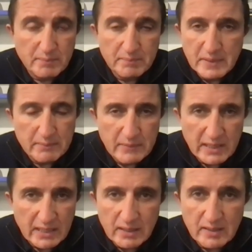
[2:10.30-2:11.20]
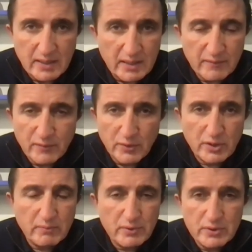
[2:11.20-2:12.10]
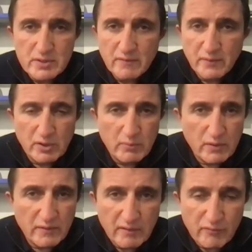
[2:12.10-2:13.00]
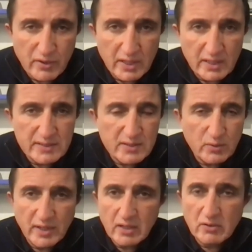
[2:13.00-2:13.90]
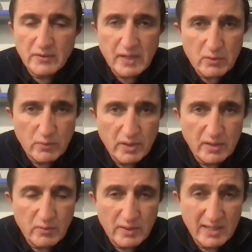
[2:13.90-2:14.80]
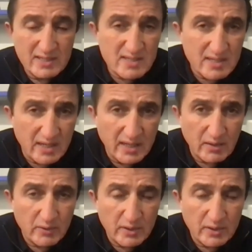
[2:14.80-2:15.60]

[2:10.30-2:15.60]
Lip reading: meaning their phone numbers, the phone number of their friends, who they contact with, what they say,